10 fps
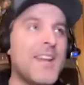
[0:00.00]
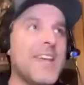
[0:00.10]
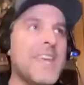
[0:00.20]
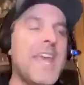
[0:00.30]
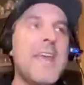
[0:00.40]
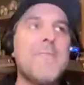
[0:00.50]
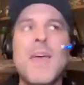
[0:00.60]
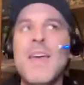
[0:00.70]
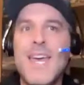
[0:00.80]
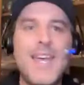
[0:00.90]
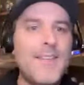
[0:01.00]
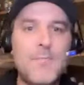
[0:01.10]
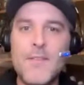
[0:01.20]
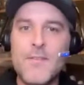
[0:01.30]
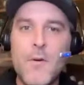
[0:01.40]
in a game. It, has
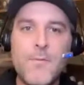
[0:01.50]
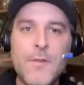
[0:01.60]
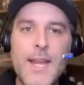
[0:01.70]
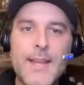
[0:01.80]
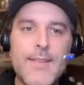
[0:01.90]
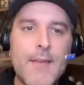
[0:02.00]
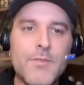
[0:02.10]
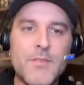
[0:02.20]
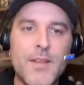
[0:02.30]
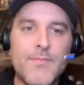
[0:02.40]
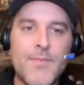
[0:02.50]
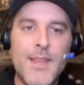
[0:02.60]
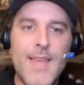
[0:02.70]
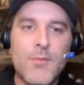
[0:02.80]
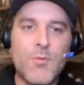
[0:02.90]
been so fleeting in that in,
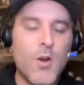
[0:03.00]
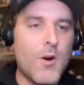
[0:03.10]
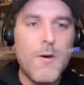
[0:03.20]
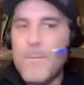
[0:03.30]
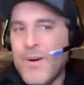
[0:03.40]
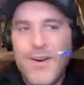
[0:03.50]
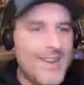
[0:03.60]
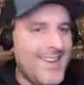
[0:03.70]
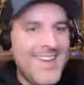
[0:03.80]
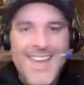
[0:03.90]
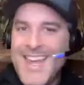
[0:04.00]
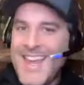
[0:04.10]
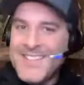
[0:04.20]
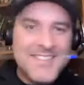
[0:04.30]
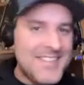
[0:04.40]
in that regard, but
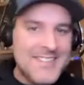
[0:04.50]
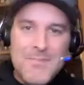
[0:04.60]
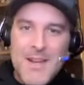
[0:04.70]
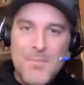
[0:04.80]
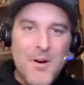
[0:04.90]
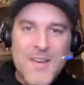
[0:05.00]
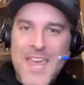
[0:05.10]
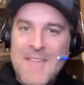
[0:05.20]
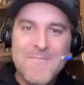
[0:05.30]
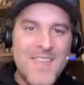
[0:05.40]
it's a 60 minute ball game.